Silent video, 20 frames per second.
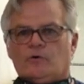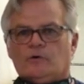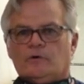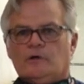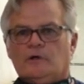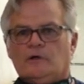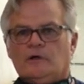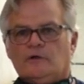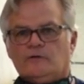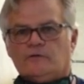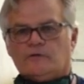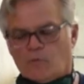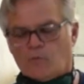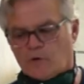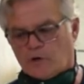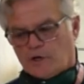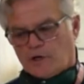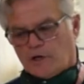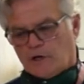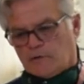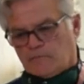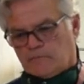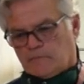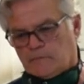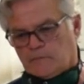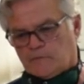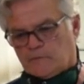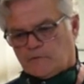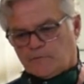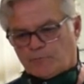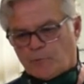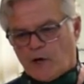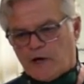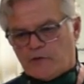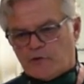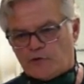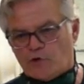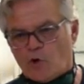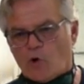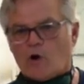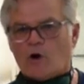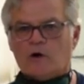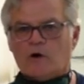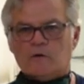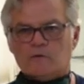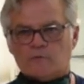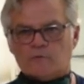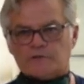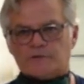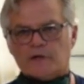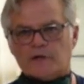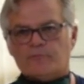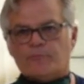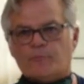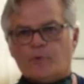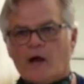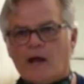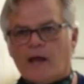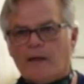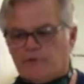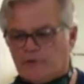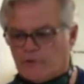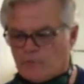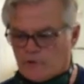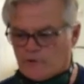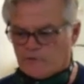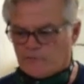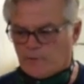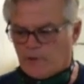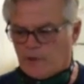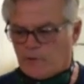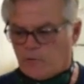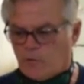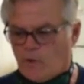So we're going to spray the door, which I've primed, and we're going to spray with white